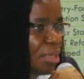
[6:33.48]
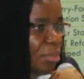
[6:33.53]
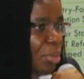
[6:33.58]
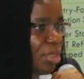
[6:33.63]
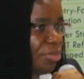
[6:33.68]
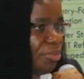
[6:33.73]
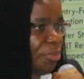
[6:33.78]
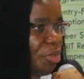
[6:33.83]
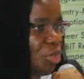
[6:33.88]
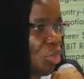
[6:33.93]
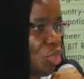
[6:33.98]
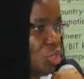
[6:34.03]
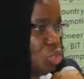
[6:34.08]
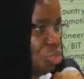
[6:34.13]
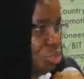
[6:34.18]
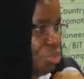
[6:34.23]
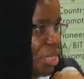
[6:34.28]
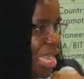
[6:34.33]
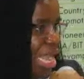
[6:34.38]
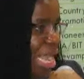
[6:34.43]
But for
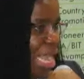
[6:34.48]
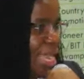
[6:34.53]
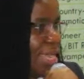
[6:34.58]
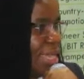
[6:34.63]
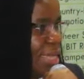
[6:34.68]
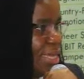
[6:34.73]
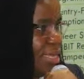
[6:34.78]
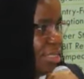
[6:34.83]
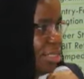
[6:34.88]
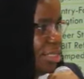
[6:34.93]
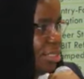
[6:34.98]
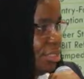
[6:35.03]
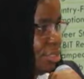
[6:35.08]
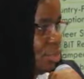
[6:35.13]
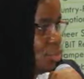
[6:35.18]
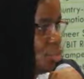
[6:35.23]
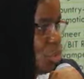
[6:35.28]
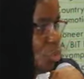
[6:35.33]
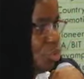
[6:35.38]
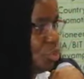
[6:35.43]
country A, this
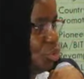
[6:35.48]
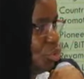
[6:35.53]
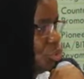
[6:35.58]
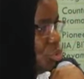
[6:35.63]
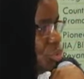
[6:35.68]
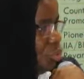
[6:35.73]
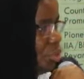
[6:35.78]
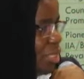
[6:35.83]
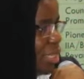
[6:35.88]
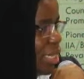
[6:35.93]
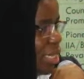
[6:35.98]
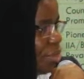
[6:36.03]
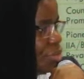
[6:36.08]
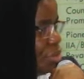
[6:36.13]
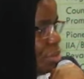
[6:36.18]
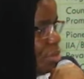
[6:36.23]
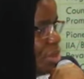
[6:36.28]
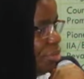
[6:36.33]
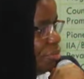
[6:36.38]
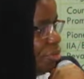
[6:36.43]
is what we should do with the
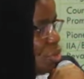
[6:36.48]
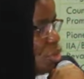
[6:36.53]
agreement.